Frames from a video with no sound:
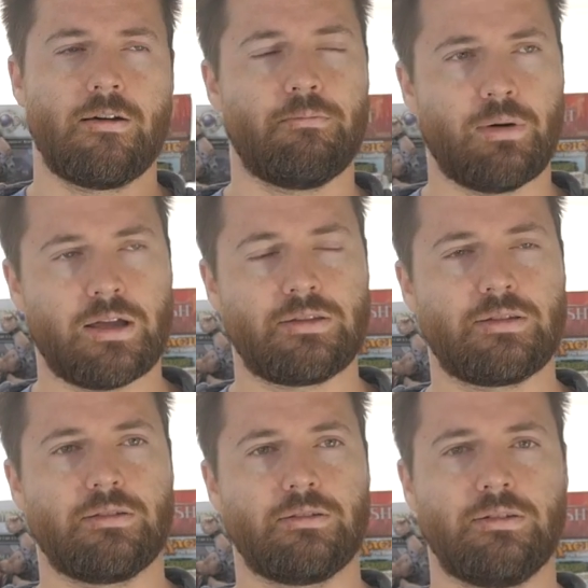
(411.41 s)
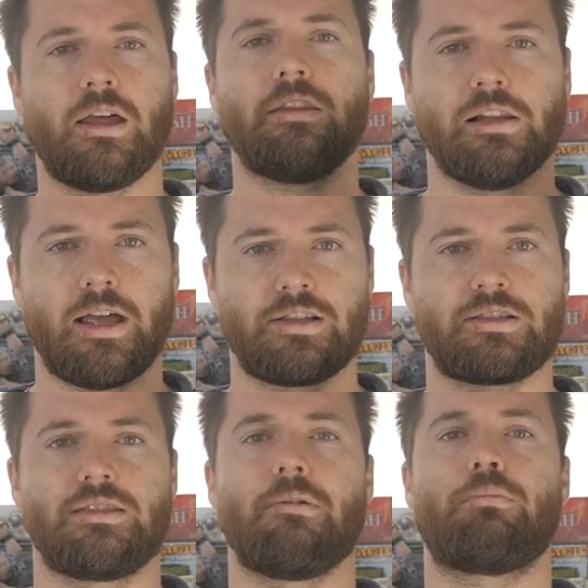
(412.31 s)
but
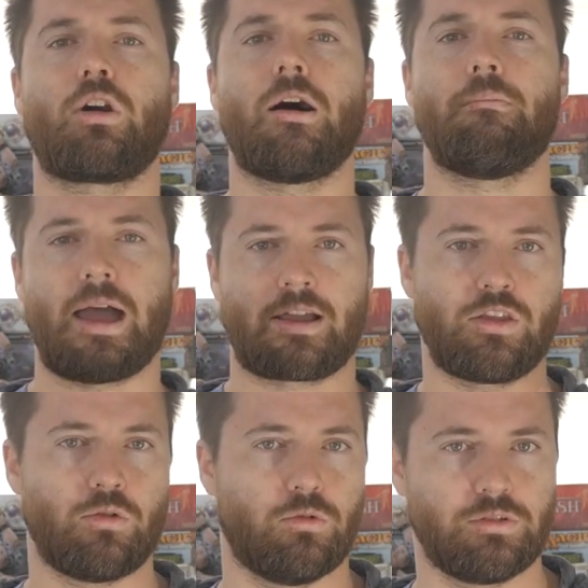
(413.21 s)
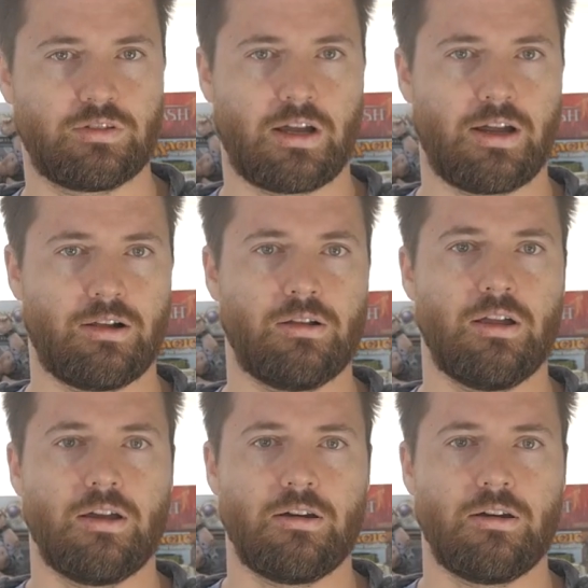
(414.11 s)
nonetheless, they brought back the old style